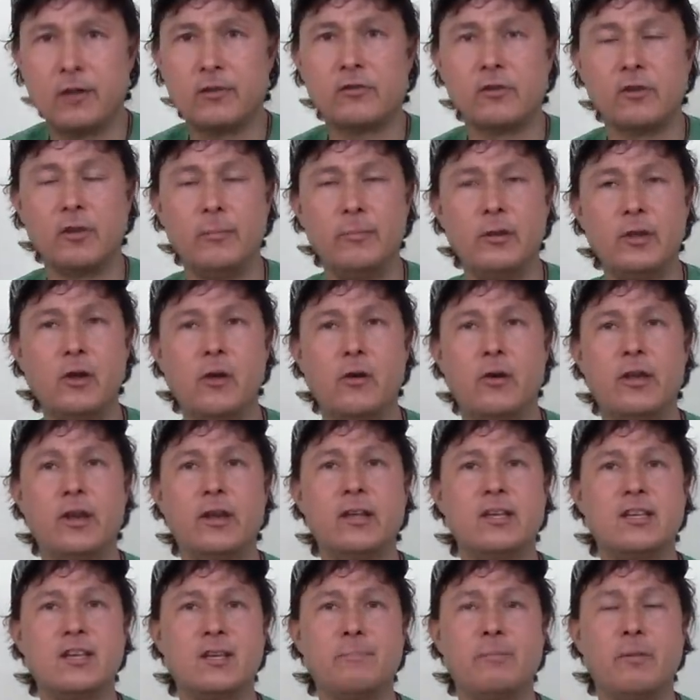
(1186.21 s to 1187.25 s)
So let me go ahead and
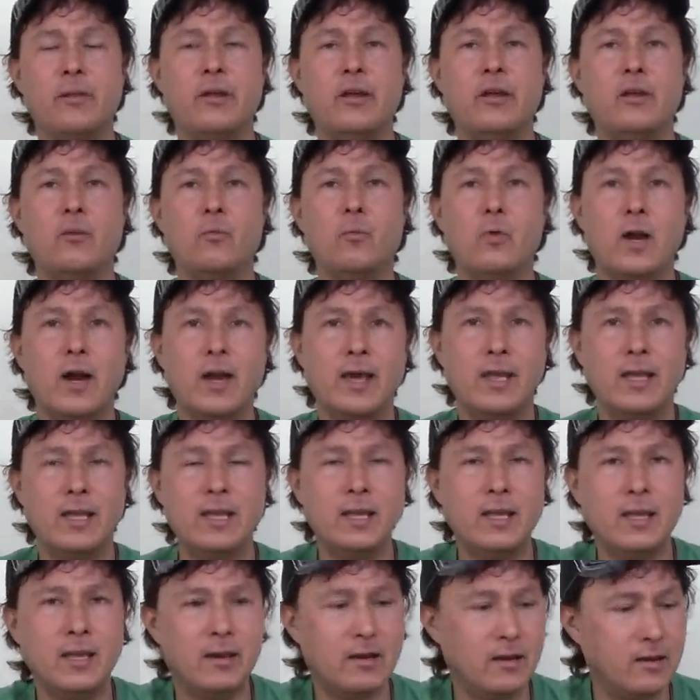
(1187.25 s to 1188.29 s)
explain what I
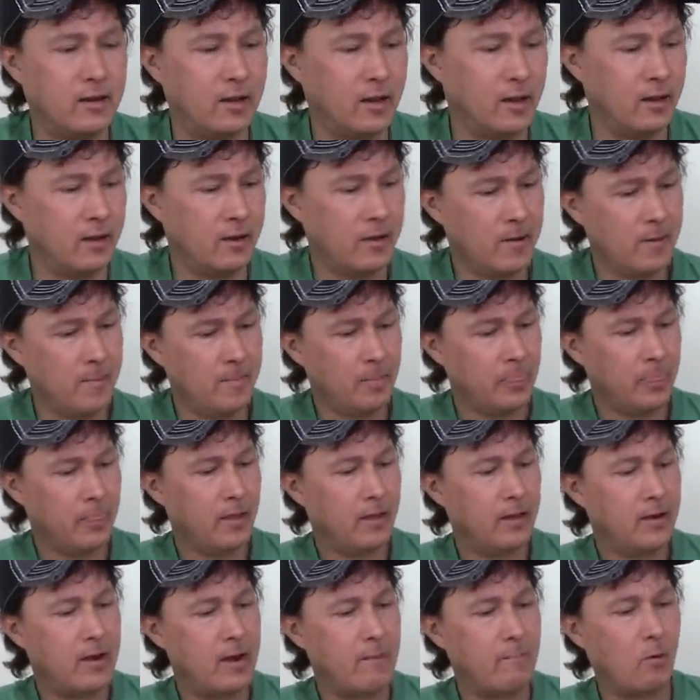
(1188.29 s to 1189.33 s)
eat in a day.
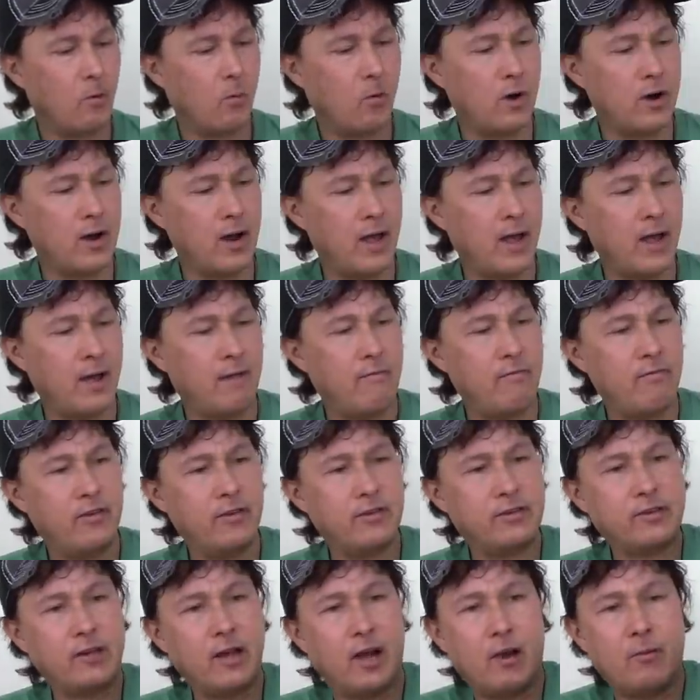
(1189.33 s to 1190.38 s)
Number one, I have
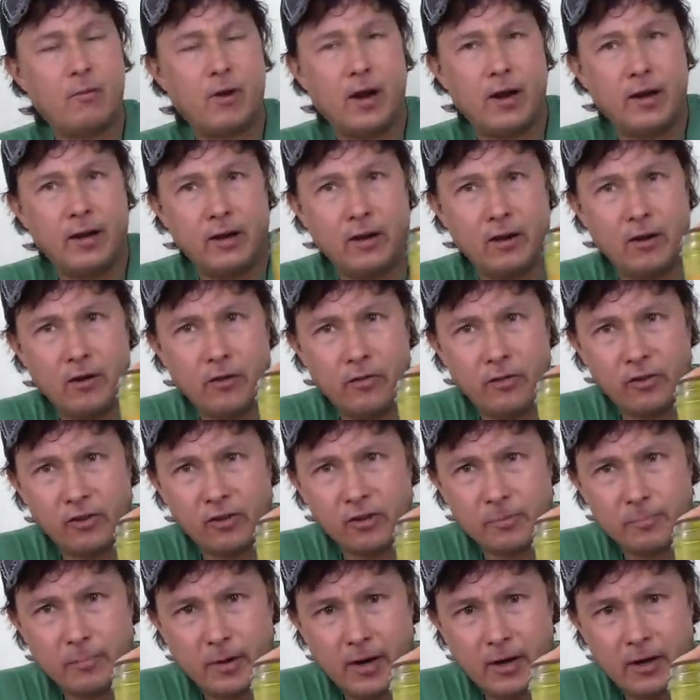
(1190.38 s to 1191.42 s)
this guy right here, and this
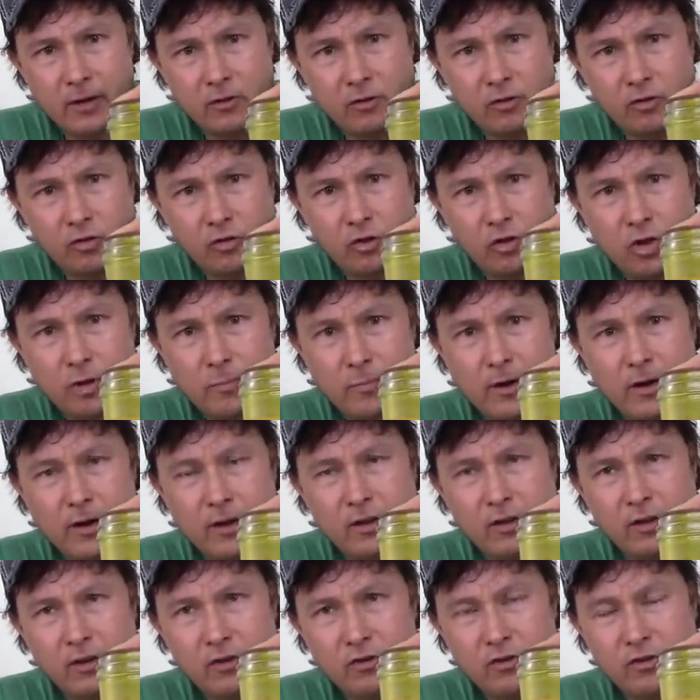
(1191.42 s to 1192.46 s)
is my
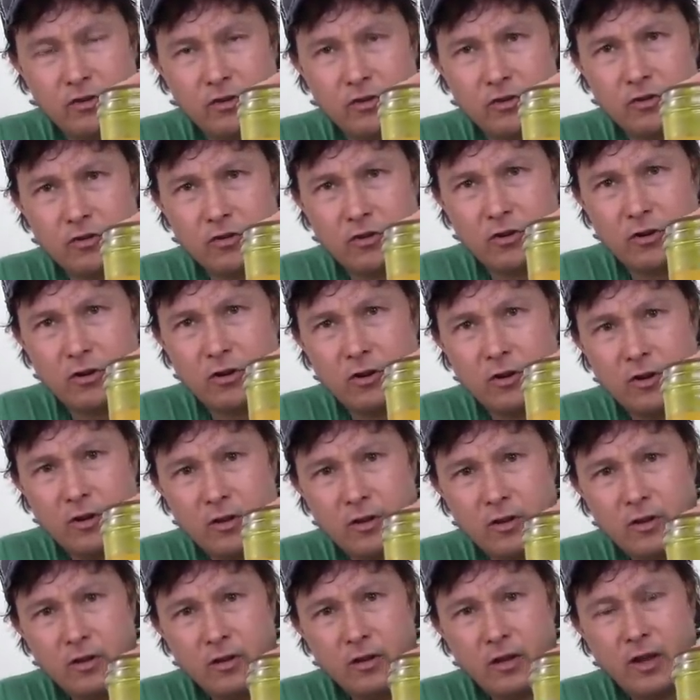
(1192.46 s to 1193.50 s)
turmeric ginger
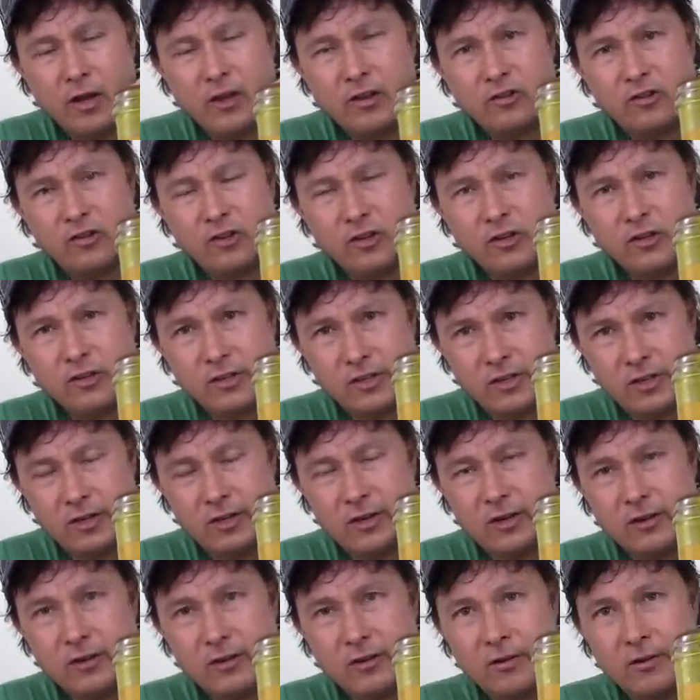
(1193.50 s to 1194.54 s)
uh,
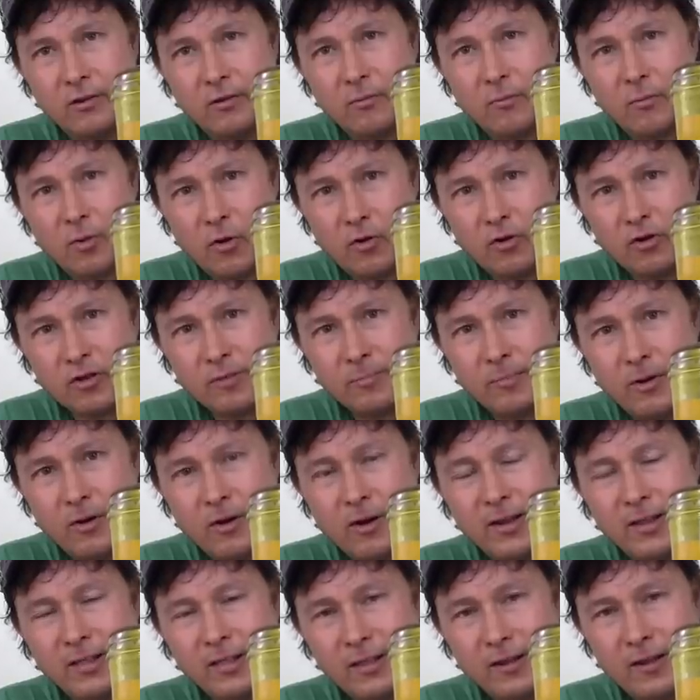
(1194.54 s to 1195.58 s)
ginseng,
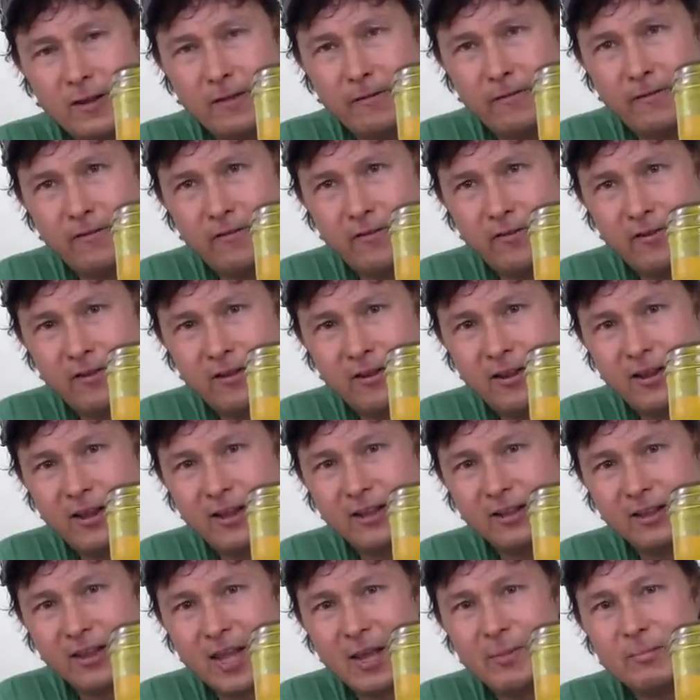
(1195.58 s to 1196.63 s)
rosemary leaf,
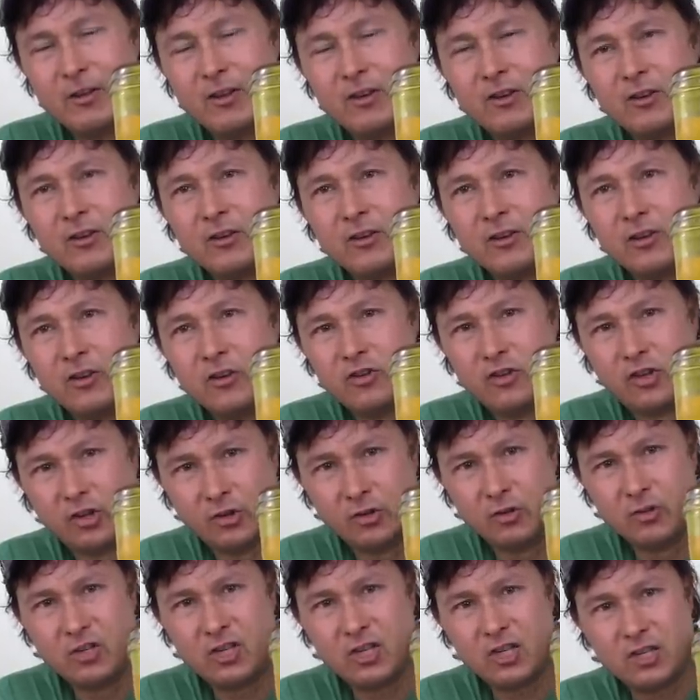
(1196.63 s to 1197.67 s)
and lemon
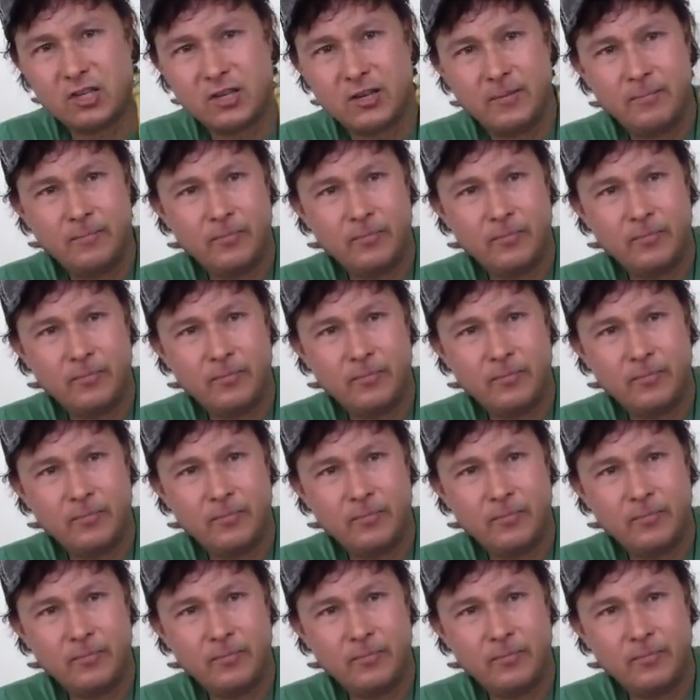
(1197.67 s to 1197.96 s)
juice.